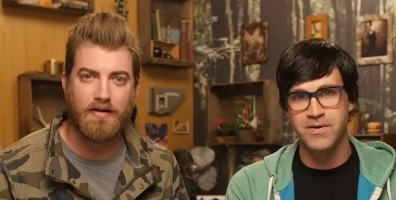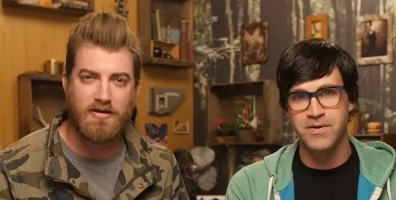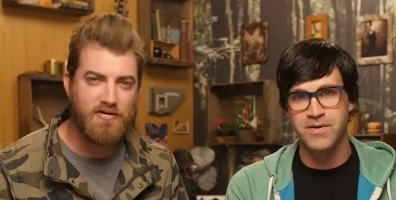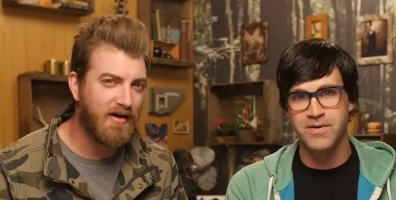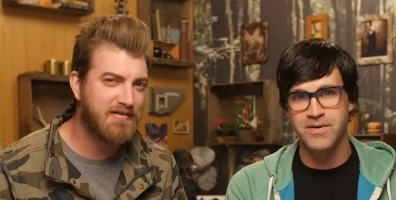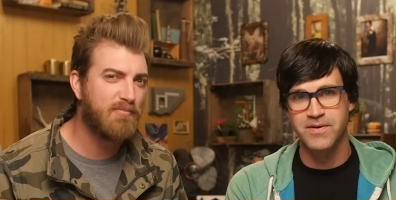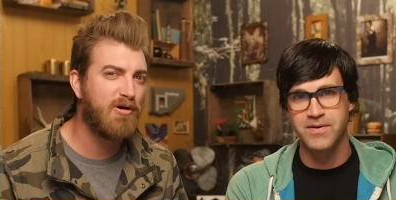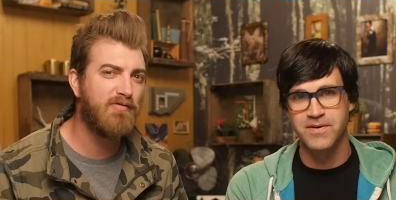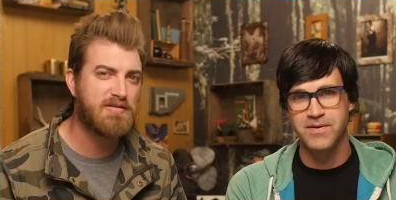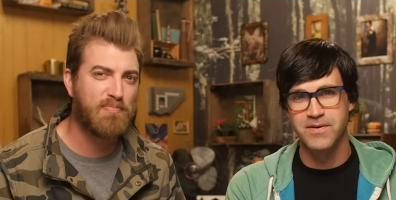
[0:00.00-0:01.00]
Speaker 1: Can you guess
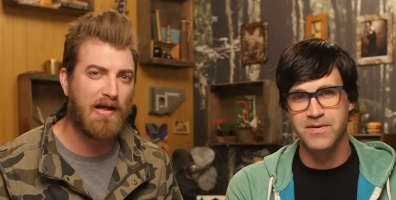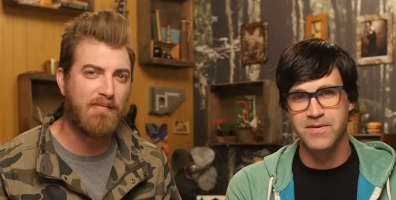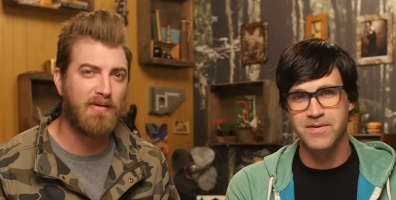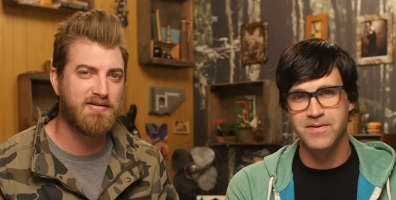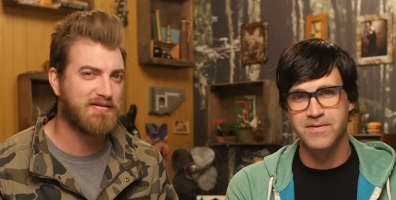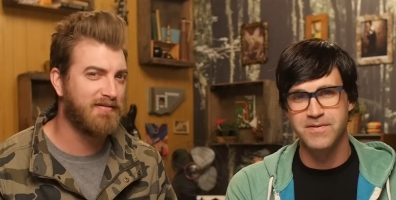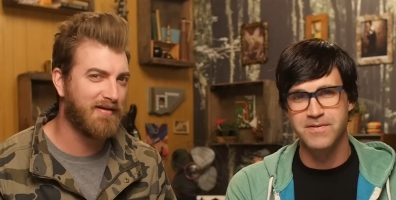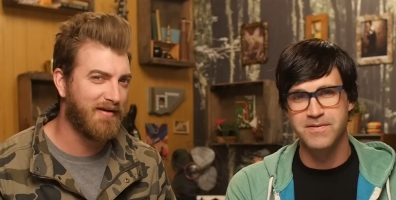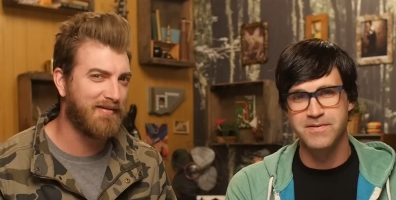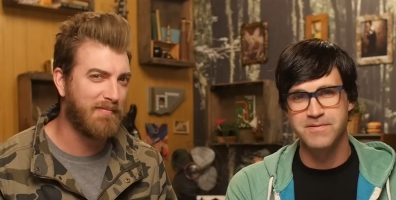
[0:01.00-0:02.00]
a movie's plot by
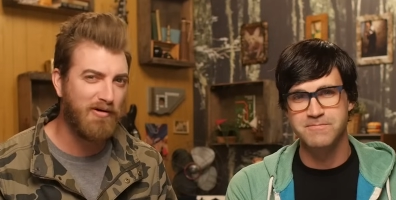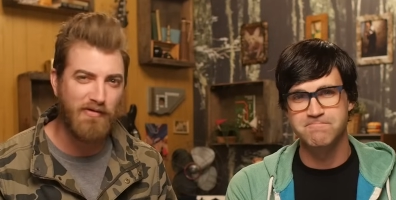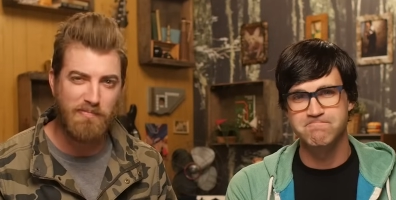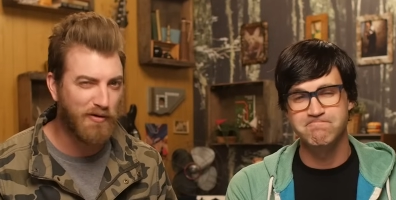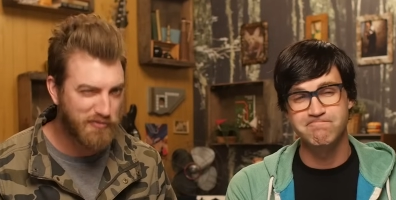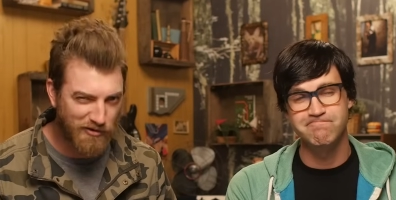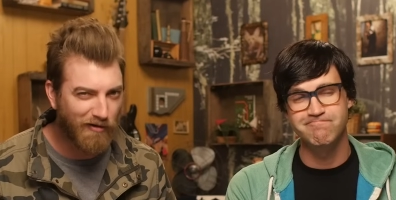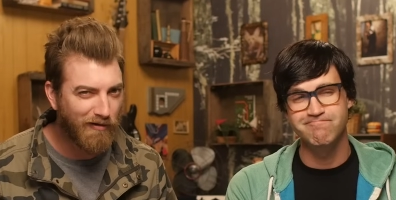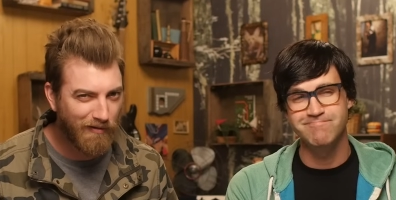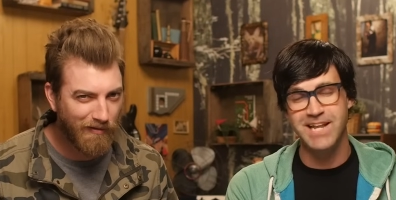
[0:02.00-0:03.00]
just looking at the movie
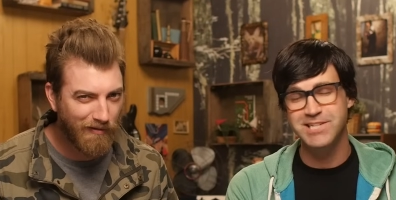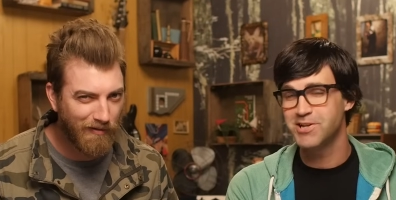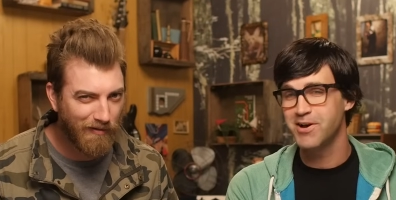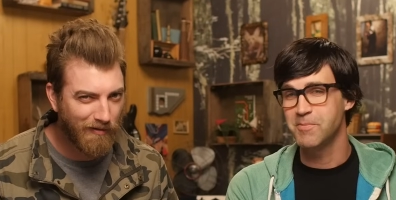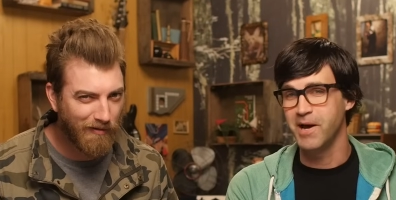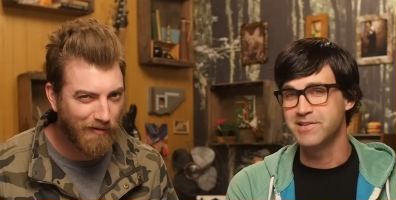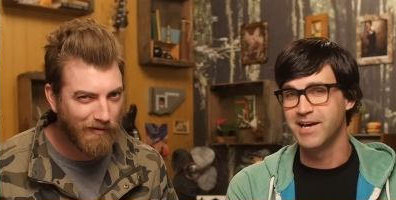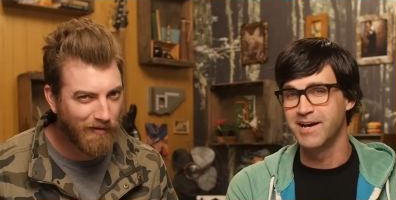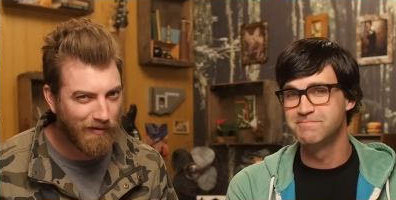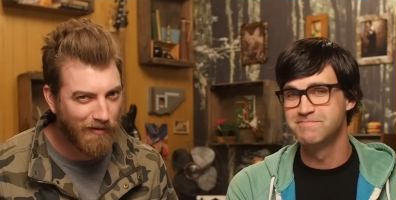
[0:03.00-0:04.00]
poster? Let's talk
Speaker 2: about that.